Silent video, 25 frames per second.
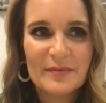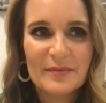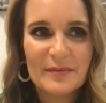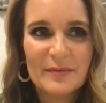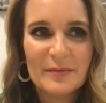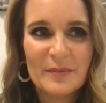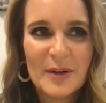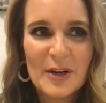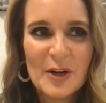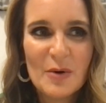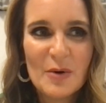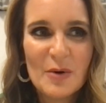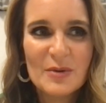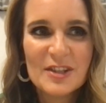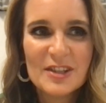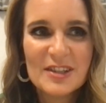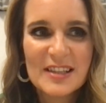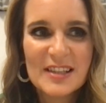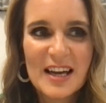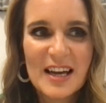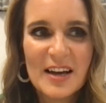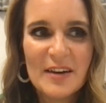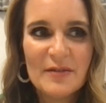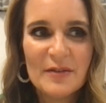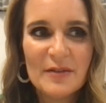we all
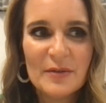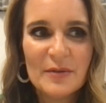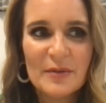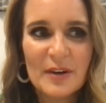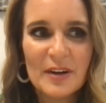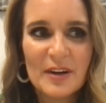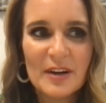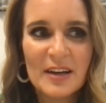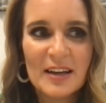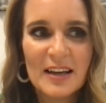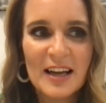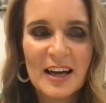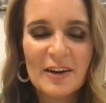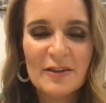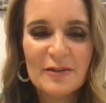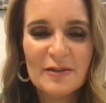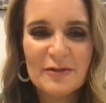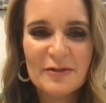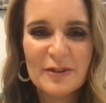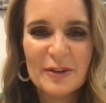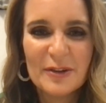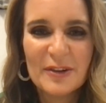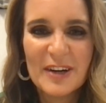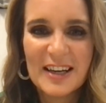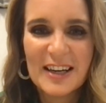just have a love
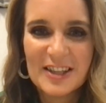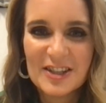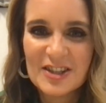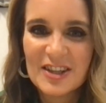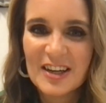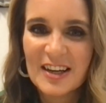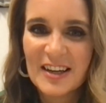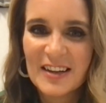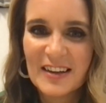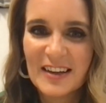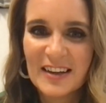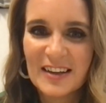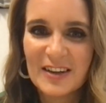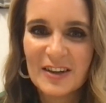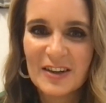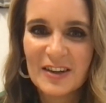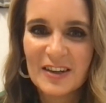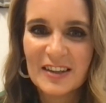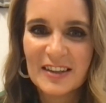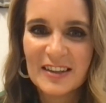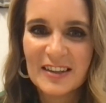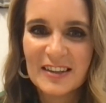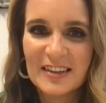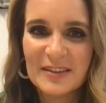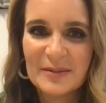for each other.
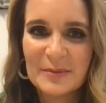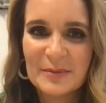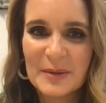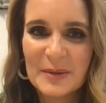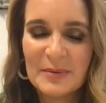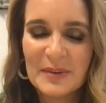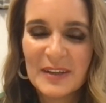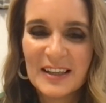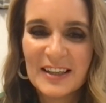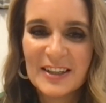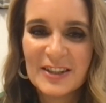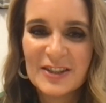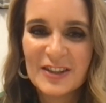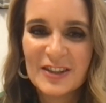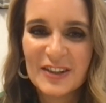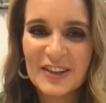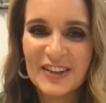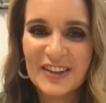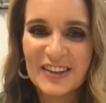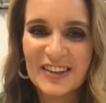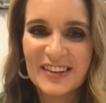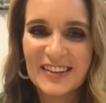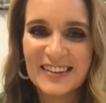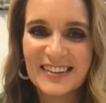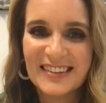Like, we really
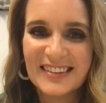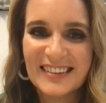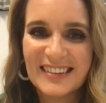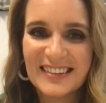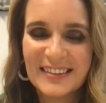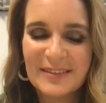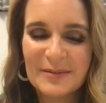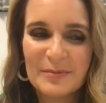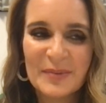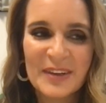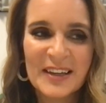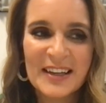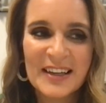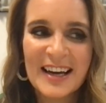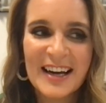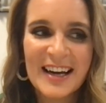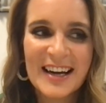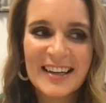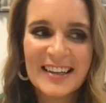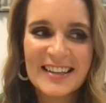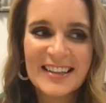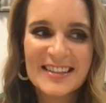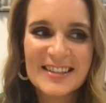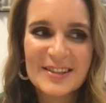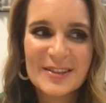do.
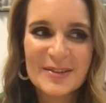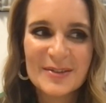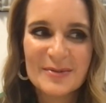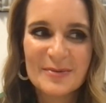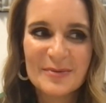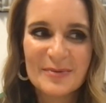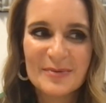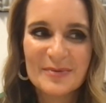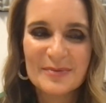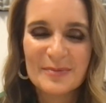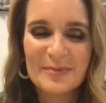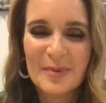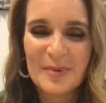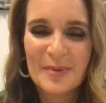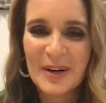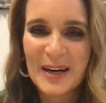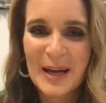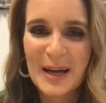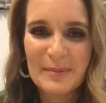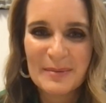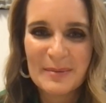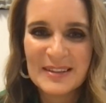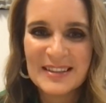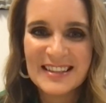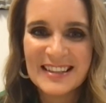Regardless of what
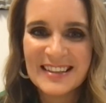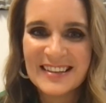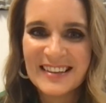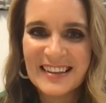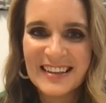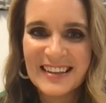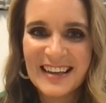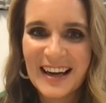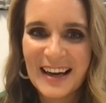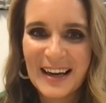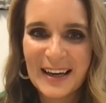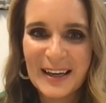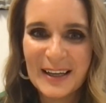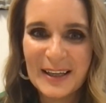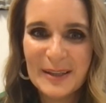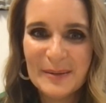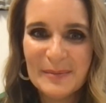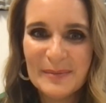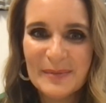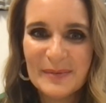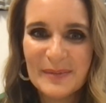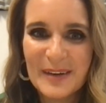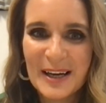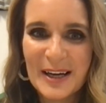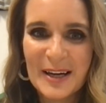happened in the
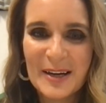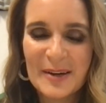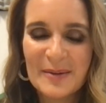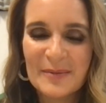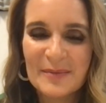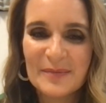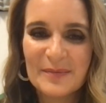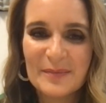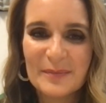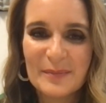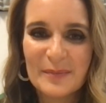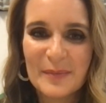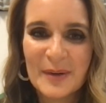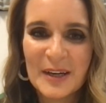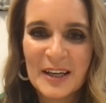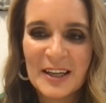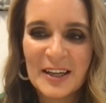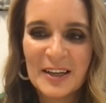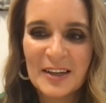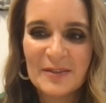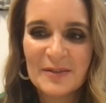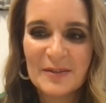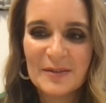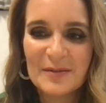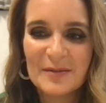game, we're